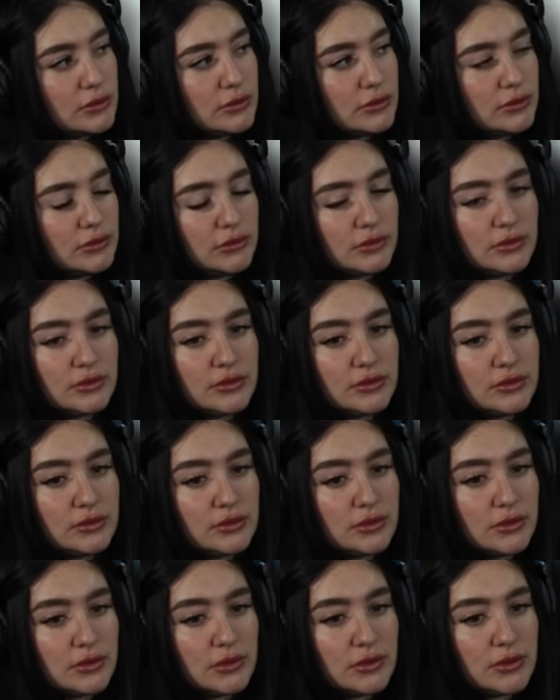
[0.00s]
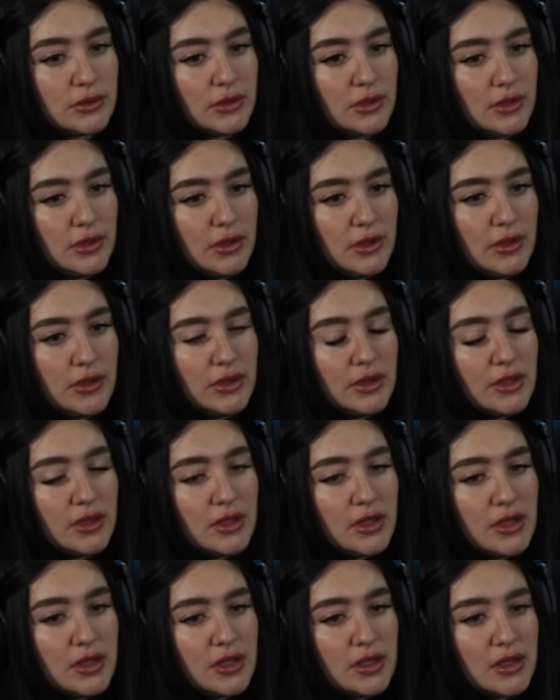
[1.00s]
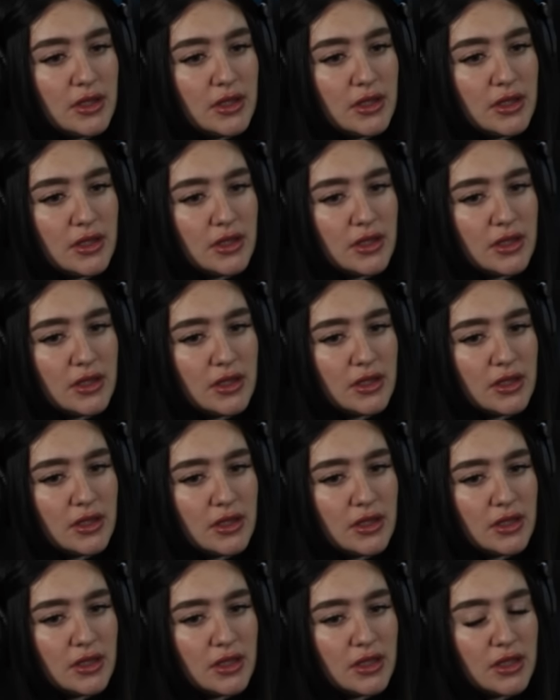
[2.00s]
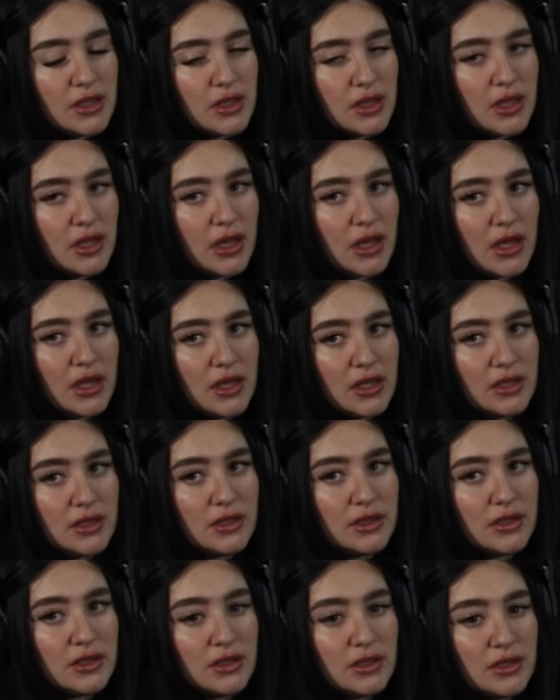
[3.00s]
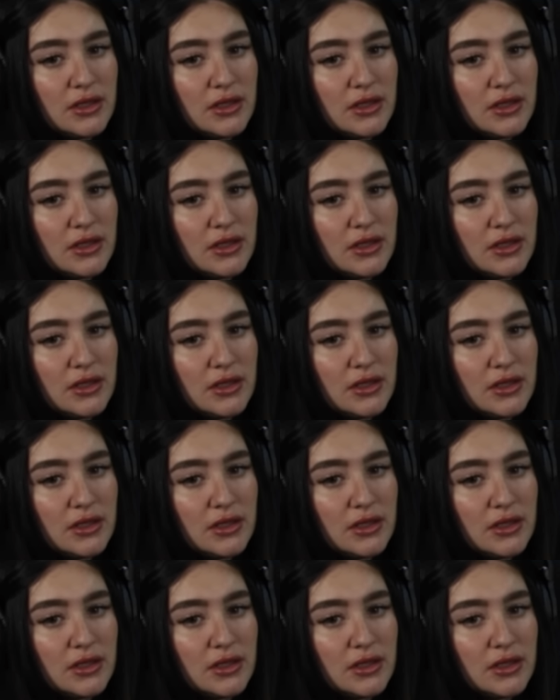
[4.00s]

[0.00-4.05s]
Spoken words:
No words are spoken by the person on screen.